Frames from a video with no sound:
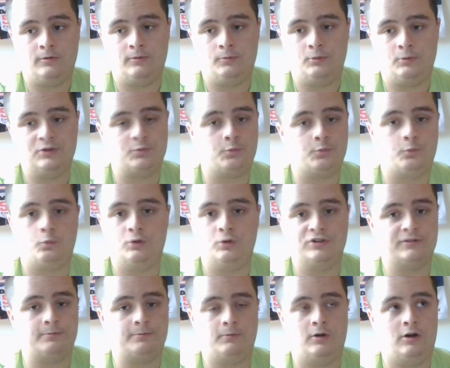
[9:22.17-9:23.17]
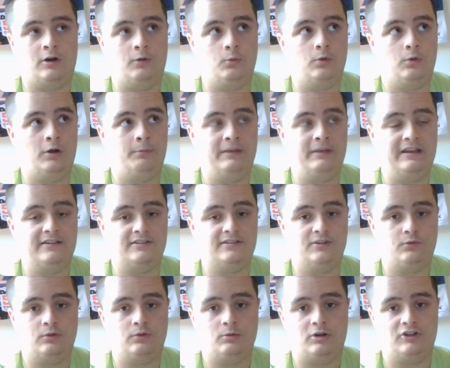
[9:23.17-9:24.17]
was
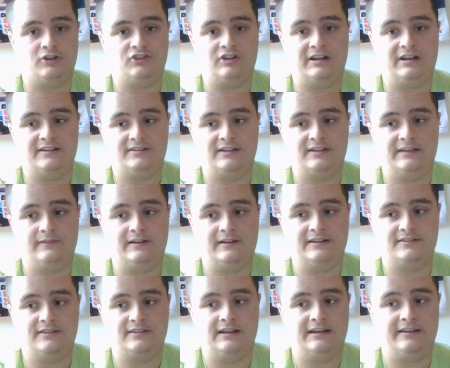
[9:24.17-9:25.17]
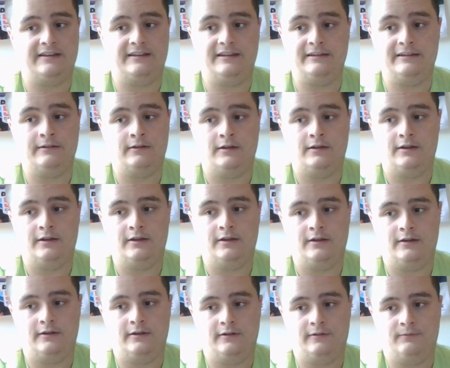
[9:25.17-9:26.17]
amazing from Ross Chastain last night.
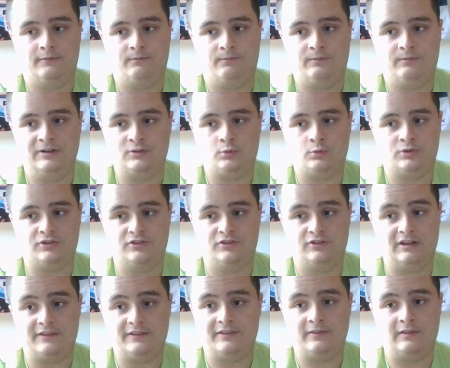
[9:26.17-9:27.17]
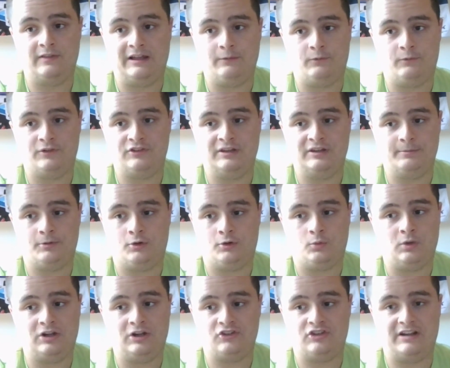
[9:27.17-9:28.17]
This was nothing like the typical
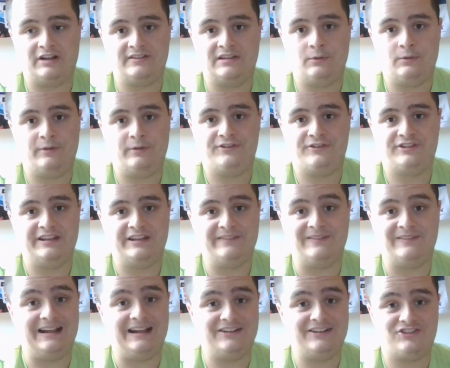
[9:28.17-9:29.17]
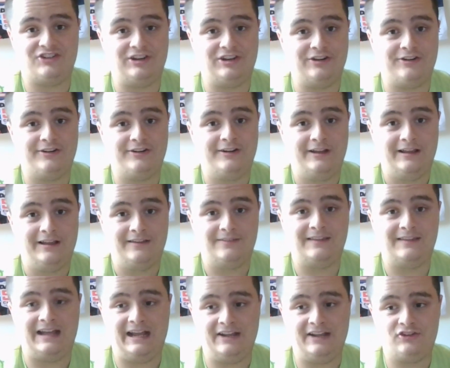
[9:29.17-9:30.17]
Ross Chastain we've seen last year.
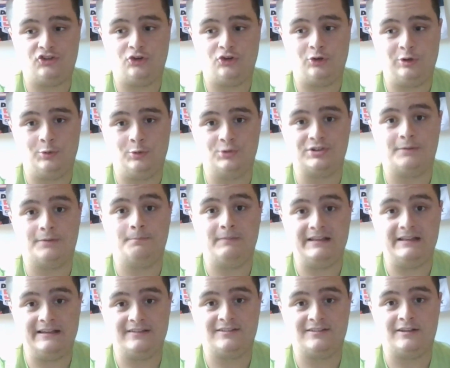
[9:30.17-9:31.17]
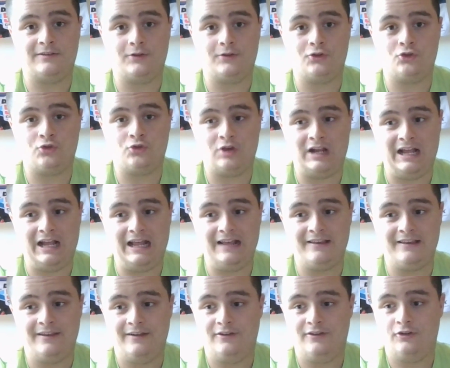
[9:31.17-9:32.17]
Last year, he was a menace on the
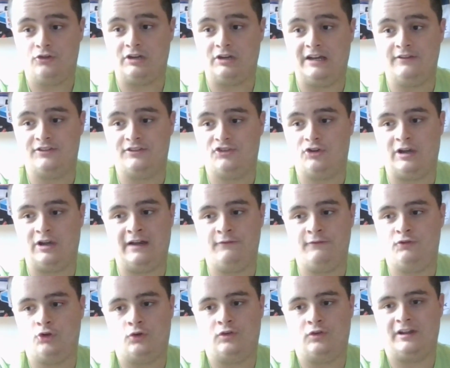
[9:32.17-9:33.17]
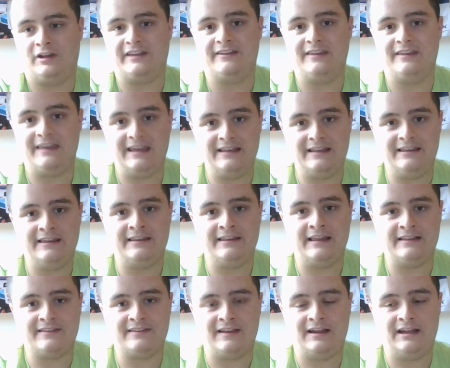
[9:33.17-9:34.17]
track, drove like an idiot
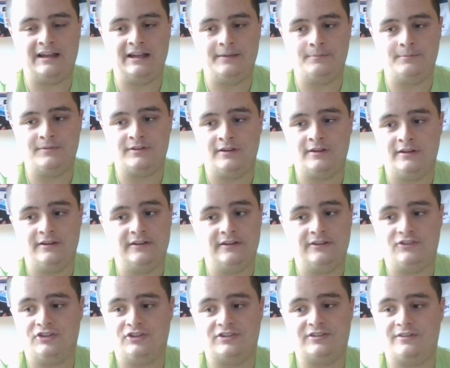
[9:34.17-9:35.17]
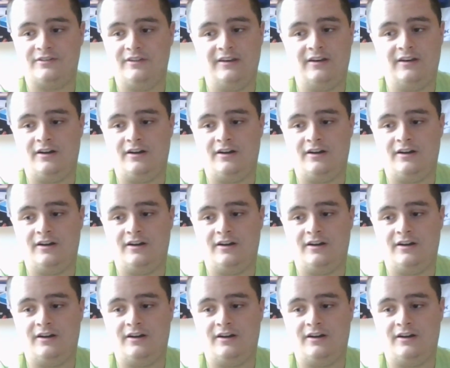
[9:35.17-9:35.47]
at times. Just